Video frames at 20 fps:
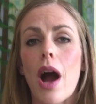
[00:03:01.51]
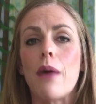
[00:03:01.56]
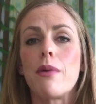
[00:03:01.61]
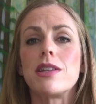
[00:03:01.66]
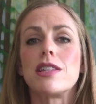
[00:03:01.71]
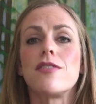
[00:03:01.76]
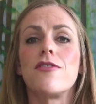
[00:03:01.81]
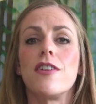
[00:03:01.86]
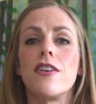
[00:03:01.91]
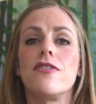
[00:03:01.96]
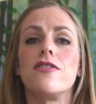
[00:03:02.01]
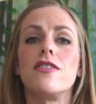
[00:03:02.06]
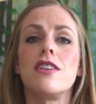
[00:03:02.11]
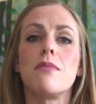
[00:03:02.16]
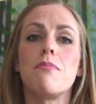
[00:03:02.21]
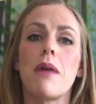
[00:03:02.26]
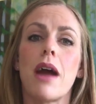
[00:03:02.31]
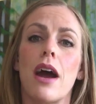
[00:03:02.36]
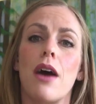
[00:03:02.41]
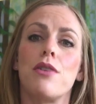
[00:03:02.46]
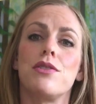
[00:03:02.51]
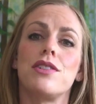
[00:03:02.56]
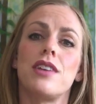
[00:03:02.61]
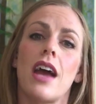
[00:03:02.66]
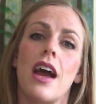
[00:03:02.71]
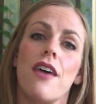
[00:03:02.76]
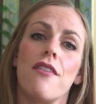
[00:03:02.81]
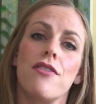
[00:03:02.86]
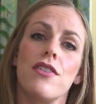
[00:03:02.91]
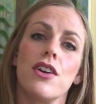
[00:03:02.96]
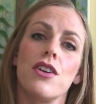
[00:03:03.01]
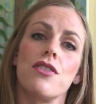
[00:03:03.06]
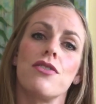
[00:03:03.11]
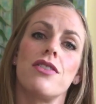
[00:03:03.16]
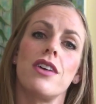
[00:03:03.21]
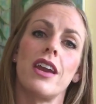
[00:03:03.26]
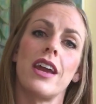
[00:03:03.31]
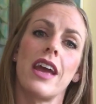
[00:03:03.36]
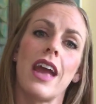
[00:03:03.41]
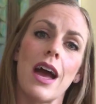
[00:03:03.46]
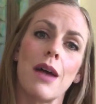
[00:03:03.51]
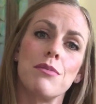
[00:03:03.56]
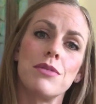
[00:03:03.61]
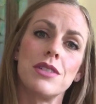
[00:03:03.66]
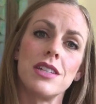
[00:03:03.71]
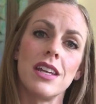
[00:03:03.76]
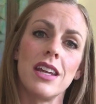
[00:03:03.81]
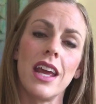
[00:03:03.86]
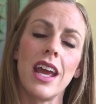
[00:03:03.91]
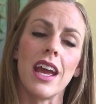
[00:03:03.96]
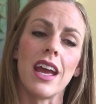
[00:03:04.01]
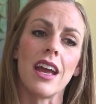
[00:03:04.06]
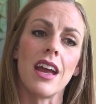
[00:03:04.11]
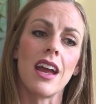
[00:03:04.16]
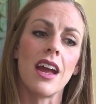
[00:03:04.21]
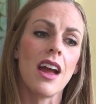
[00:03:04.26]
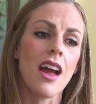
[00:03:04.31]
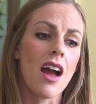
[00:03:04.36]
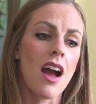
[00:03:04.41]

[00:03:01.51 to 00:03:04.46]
I was 50 pounds heavier than I am today.